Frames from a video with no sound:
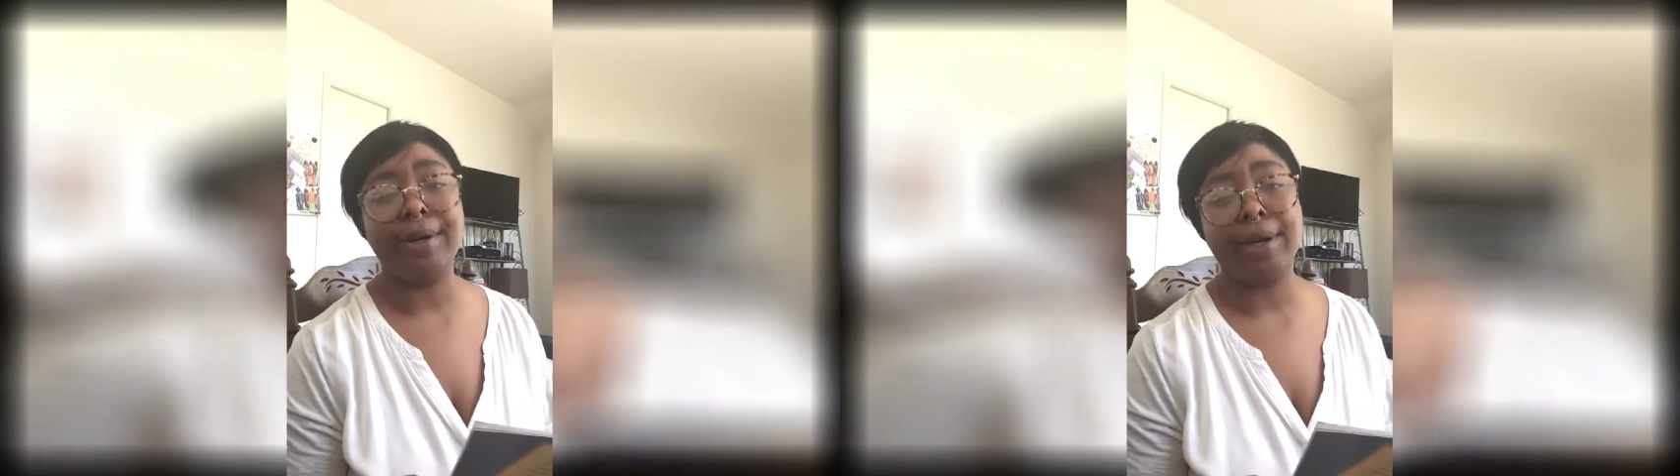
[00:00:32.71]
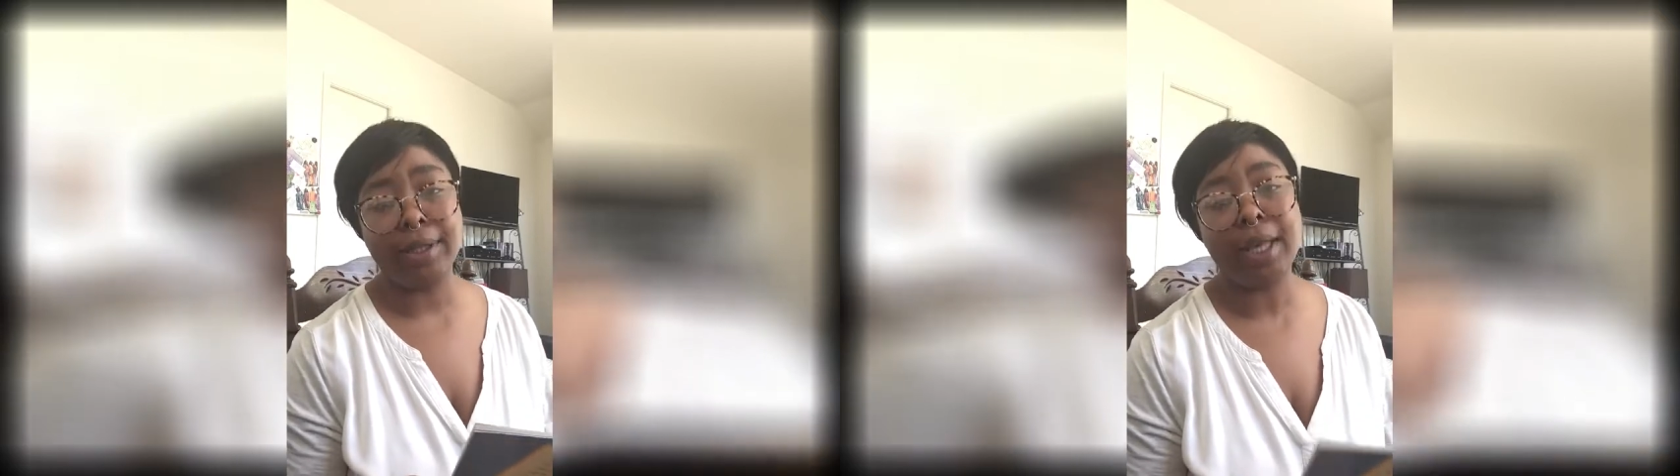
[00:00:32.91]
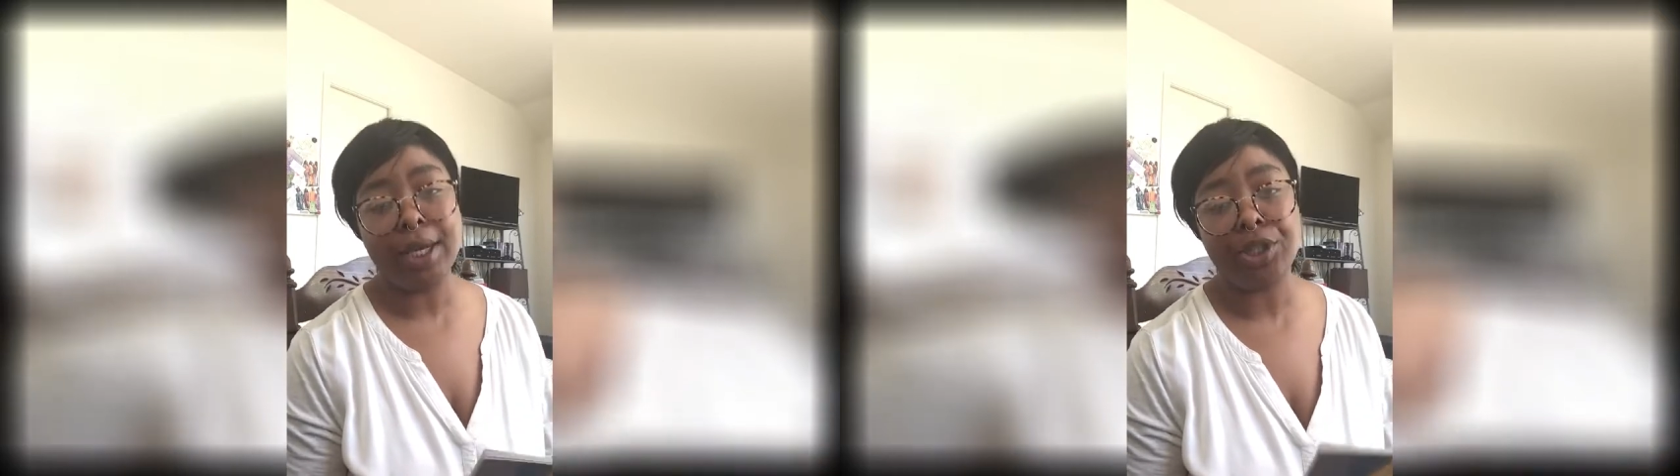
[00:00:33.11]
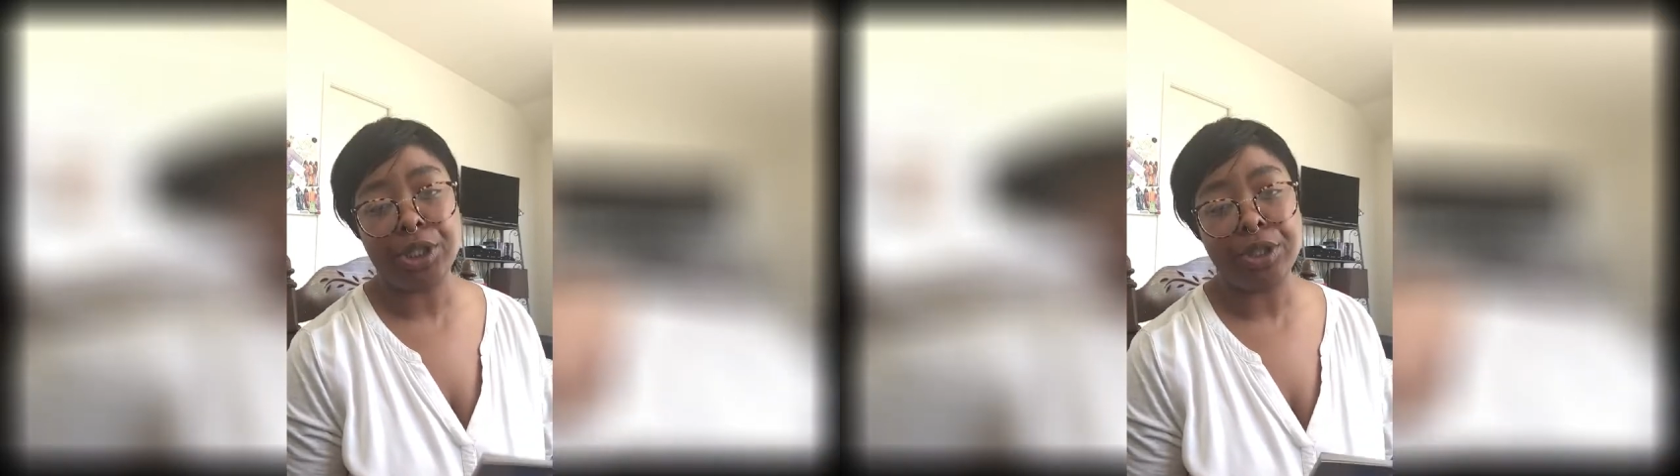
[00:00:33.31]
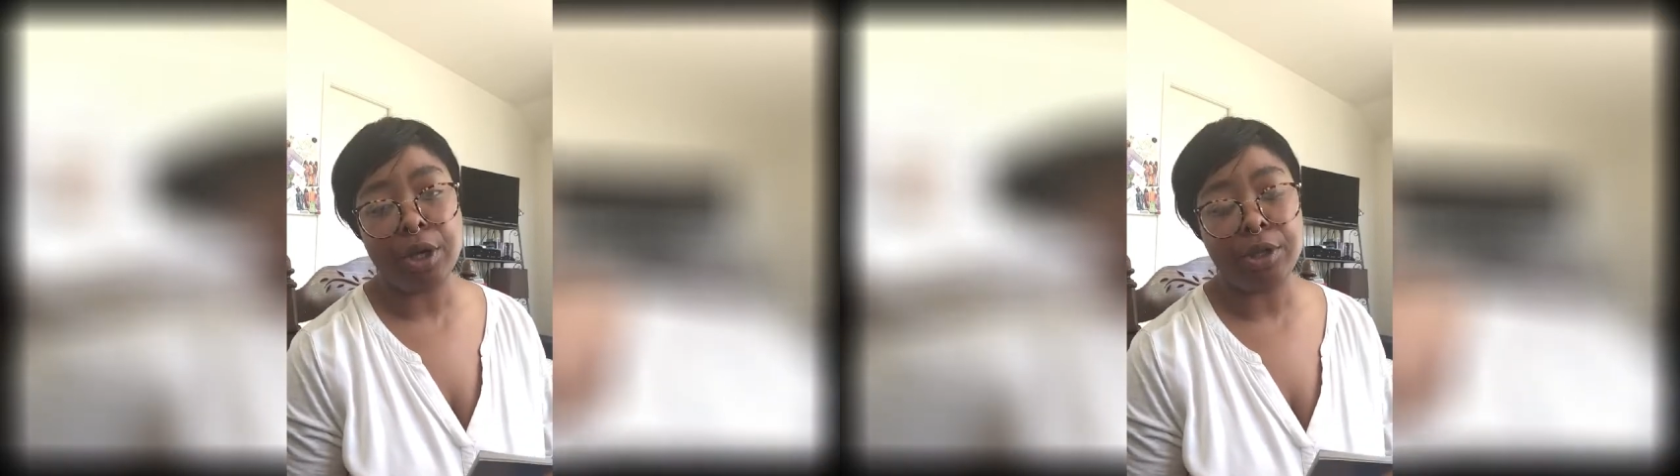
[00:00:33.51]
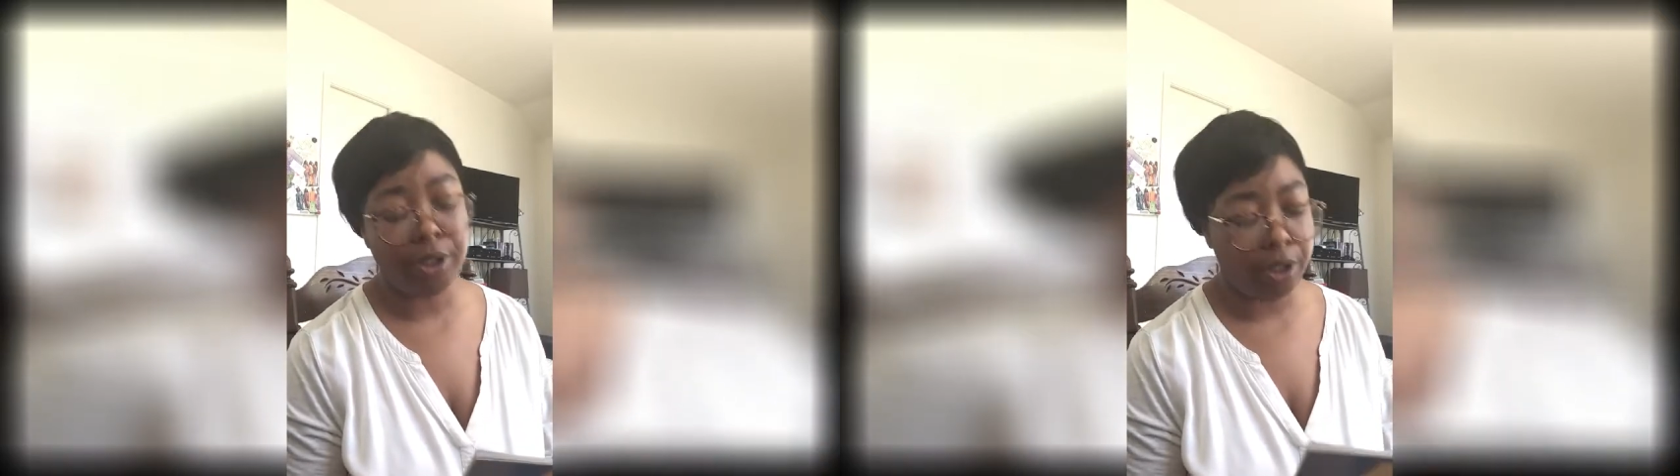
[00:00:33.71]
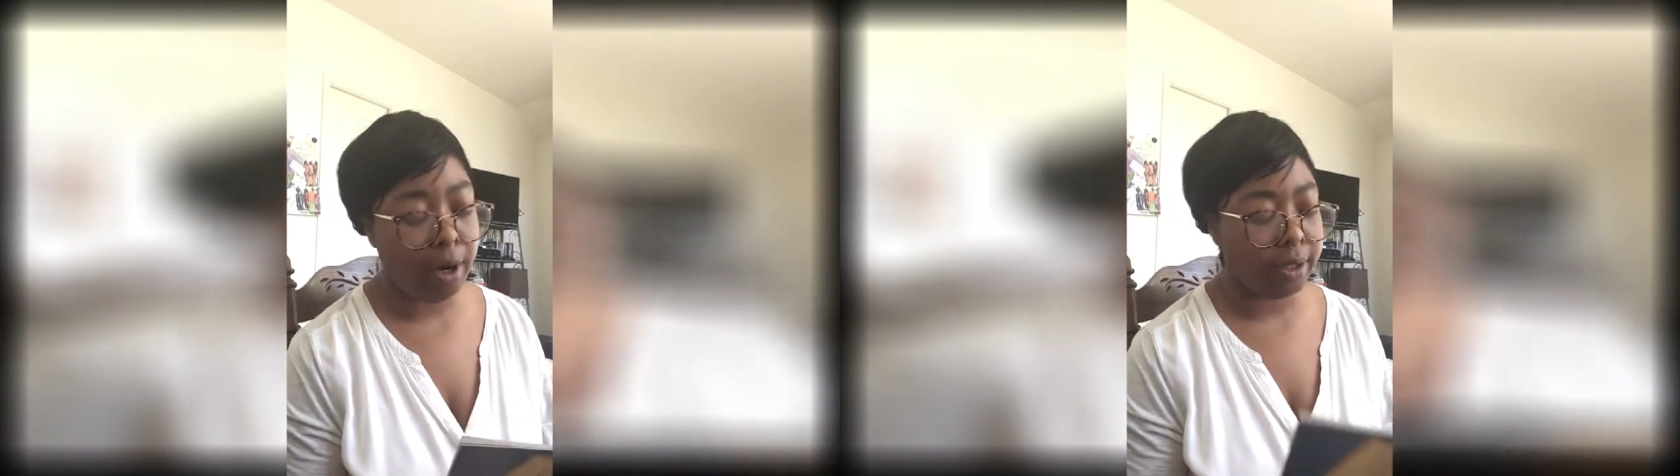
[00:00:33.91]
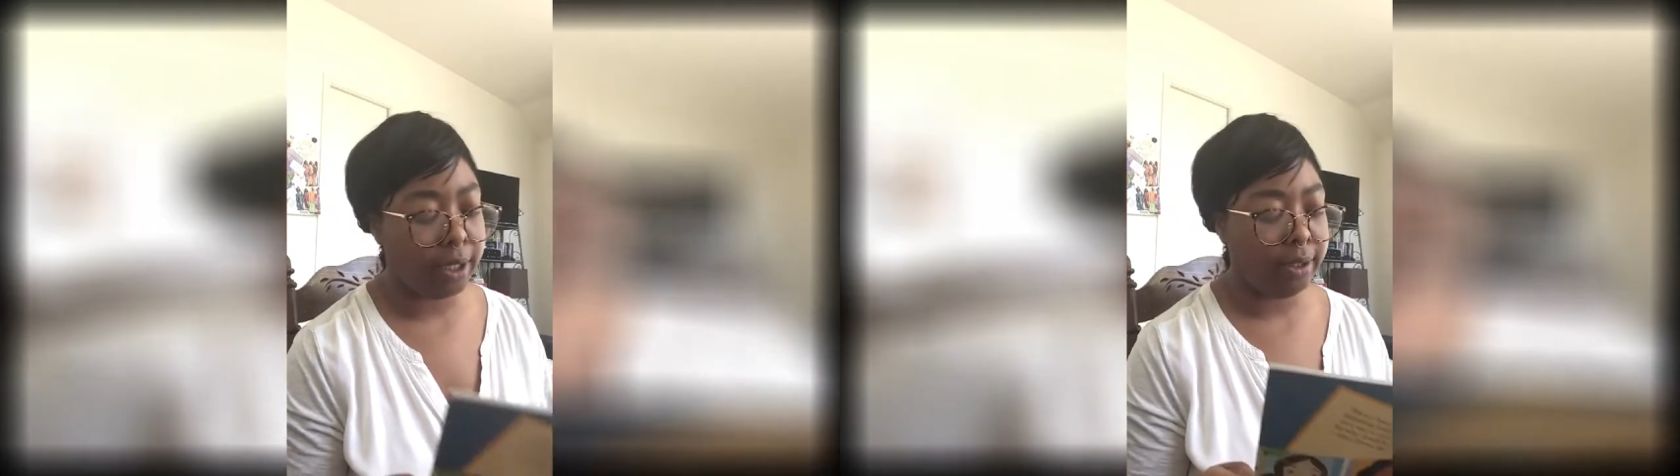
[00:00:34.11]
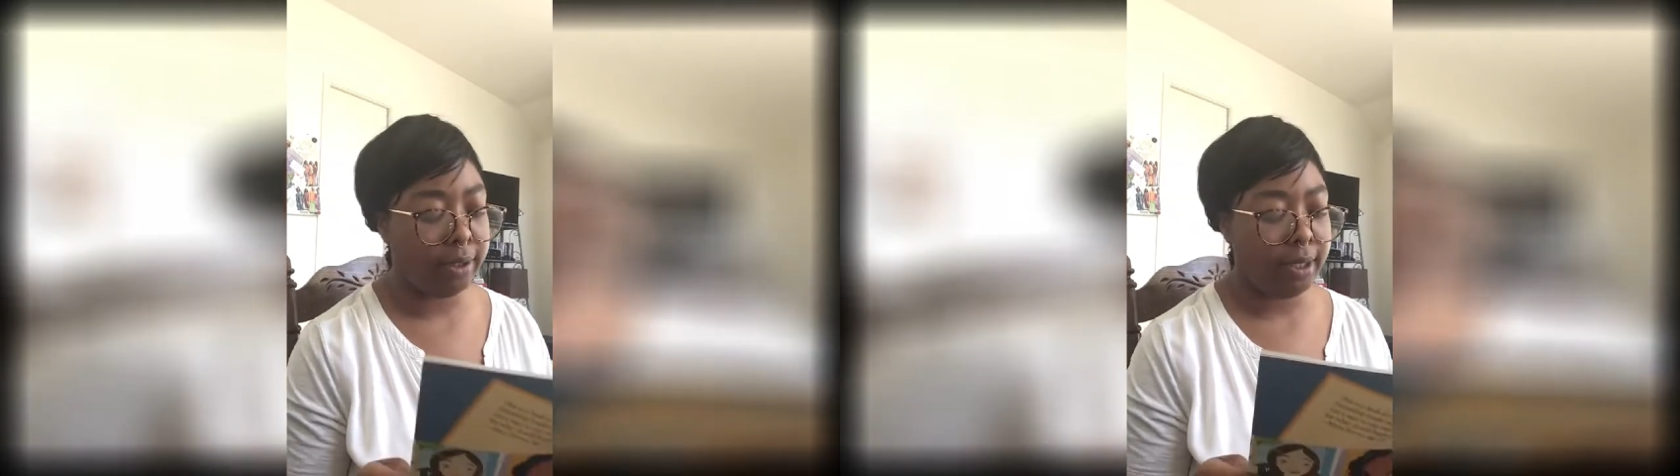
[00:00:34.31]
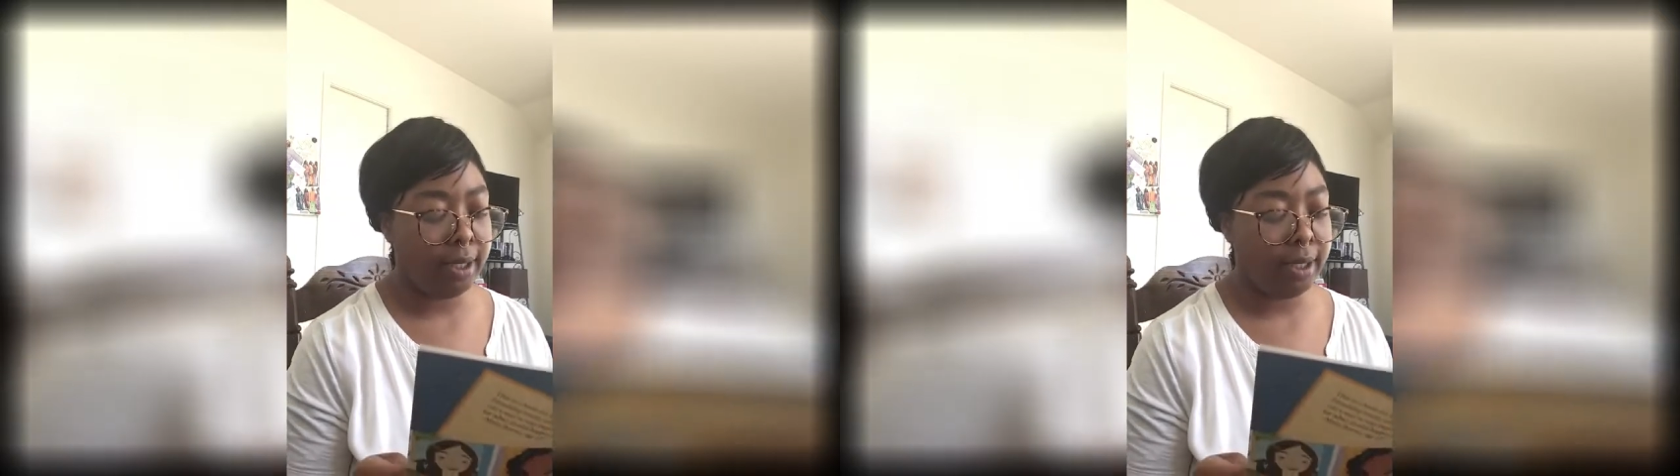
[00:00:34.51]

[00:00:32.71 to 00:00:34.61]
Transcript: unless she starts talking.